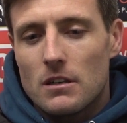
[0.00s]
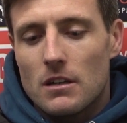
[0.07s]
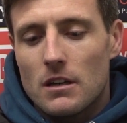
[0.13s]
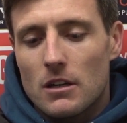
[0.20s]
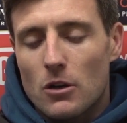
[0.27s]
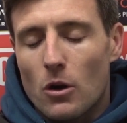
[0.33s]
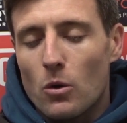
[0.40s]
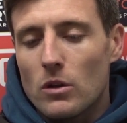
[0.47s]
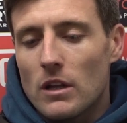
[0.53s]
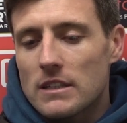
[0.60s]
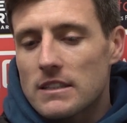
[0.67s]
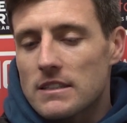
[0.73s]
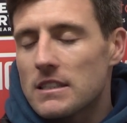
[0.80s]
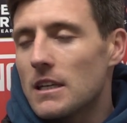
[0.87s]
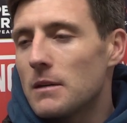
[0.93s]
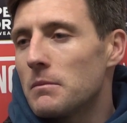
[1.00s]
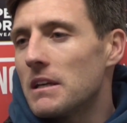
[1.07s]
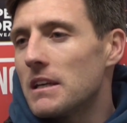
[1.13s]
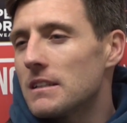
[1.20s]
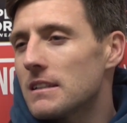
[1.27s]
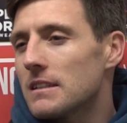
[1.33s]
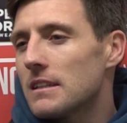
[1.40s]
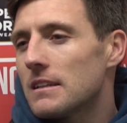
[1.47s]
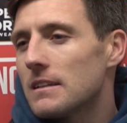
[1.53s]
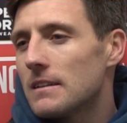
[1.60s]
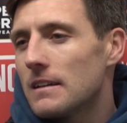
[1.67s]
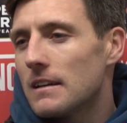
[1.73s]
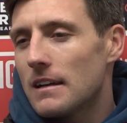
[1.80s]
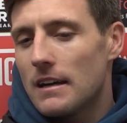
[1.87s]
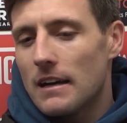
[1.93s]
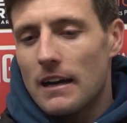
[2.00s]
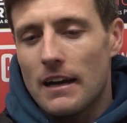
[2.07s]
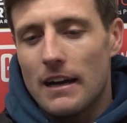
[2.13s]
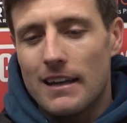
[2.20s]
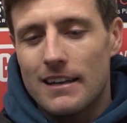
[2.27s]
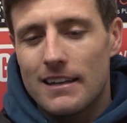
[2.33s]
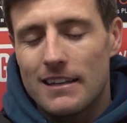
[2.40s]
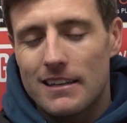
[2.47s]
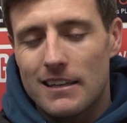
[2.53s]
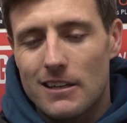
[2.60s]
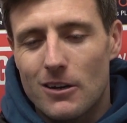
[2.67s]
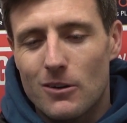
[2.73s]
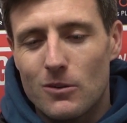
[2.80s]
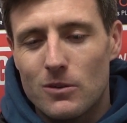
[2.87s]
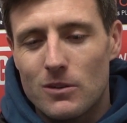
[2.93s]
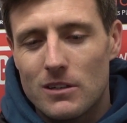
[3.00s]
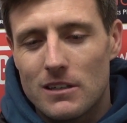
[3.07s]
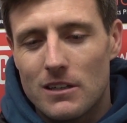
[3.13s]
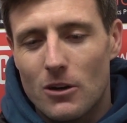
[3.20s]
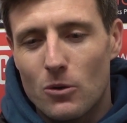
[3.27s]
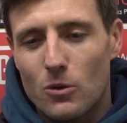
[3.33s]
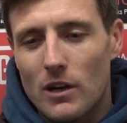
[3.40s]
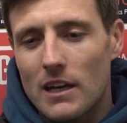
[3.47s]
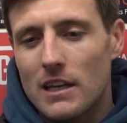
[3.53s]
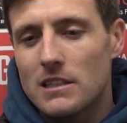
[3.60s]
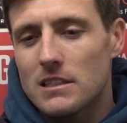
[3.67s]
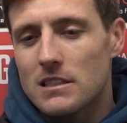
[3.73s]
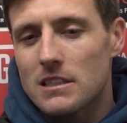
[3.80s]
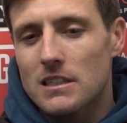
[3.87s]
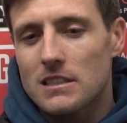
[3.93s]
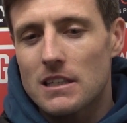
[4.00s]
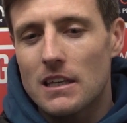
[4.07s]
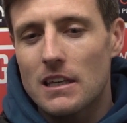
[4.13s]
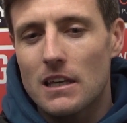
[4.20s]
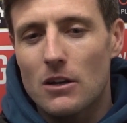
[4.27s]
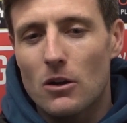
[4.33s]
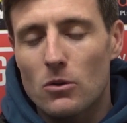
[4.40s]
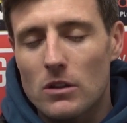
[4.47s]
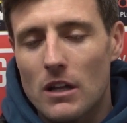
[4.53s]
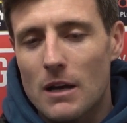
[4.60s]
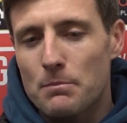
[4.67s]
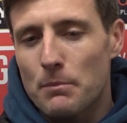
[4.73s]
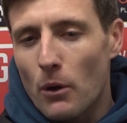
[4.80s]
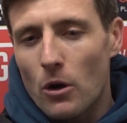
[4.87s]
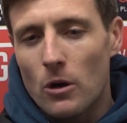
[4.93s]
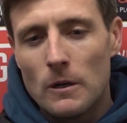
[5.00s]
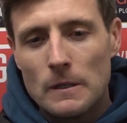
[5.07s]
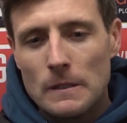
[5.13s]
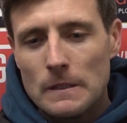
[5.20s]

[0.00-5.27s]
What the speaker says: a goal that the team needed, and you know, okay, he's a 16-year-old lad, but